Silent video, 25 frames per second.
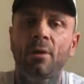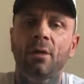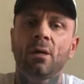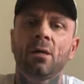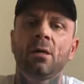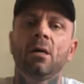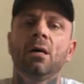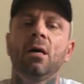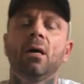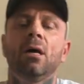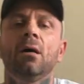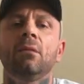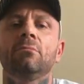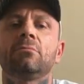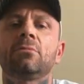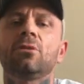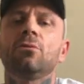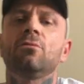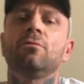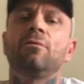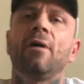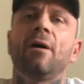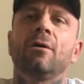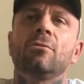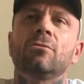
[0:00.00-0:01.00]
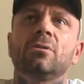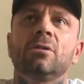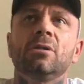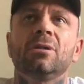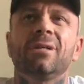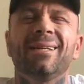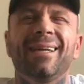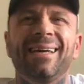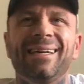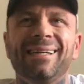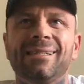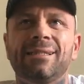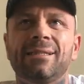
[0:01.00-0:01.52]

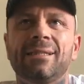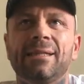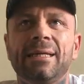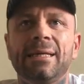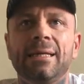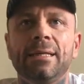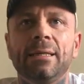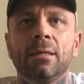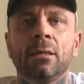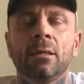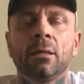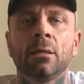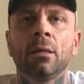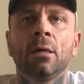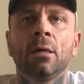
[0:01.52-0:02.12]
2018.